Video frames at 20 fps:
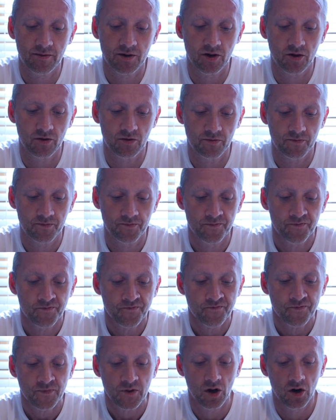we go.
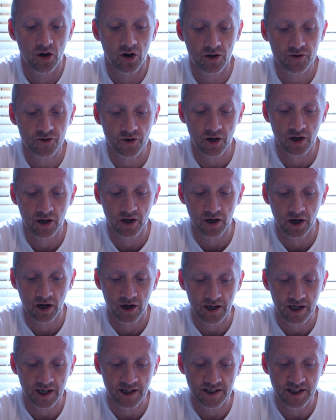Ultra
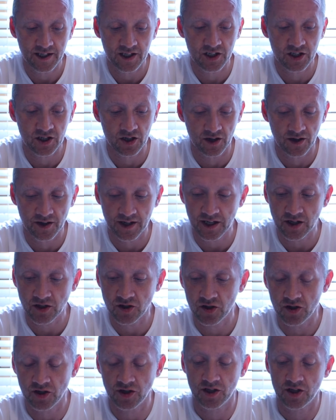Unlock is this Sunday,
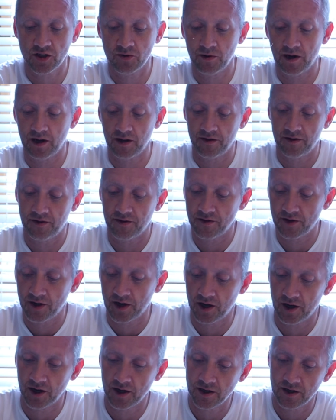June the 12th. Now,
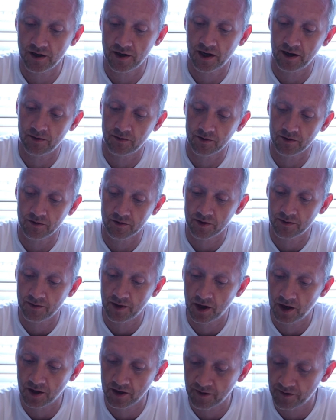I will go to my
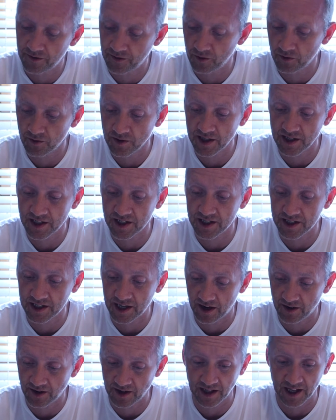other phone. This is
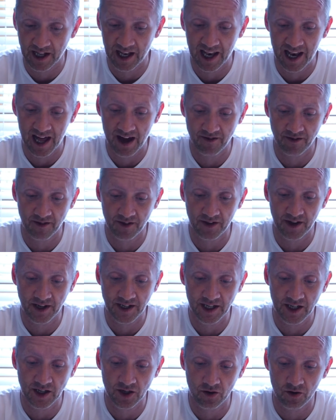Saturday the 11th. I
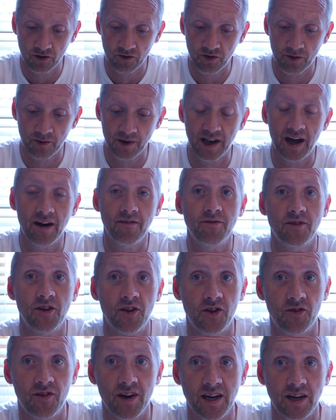didn't know. From 11 to
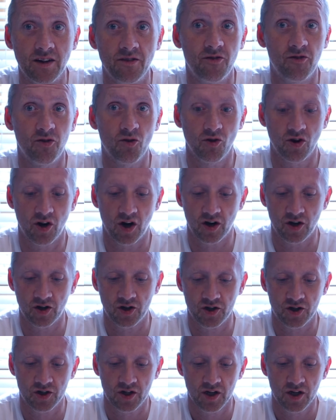3, 4 hours.